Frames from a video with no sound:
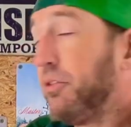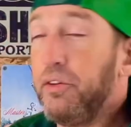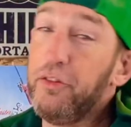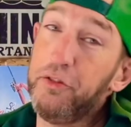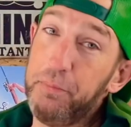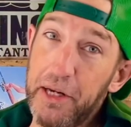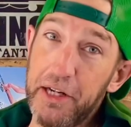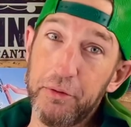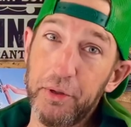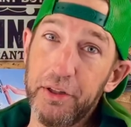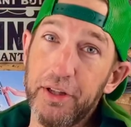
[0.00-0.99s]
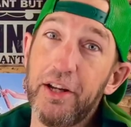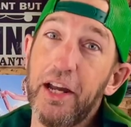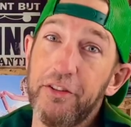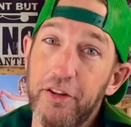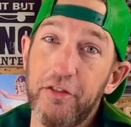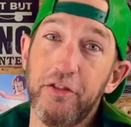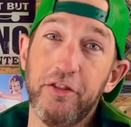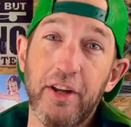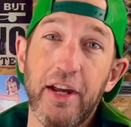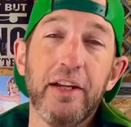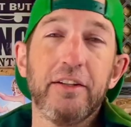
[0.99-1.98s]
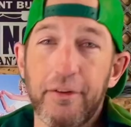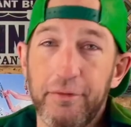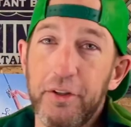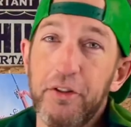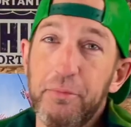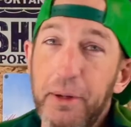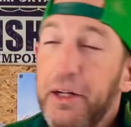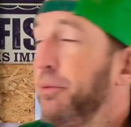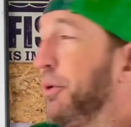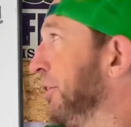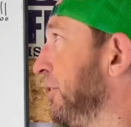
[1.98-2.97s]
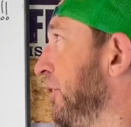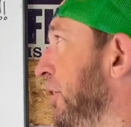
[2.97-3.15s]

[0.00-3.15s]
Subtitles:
Spinning reel, I guess I should say. Definitely a spinning reel.